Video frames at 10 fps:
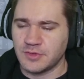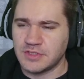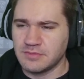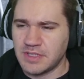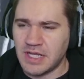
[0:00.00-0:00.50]
you
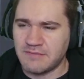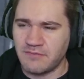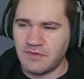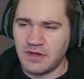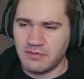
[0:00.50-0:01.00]
might have a
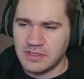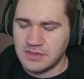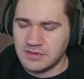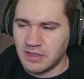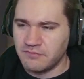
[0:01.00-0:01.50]
very
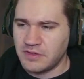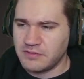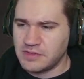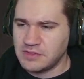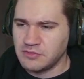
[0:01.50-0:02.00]

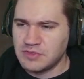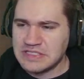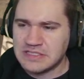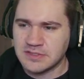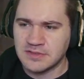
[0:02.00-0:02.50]

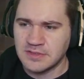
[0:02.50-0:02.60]
unique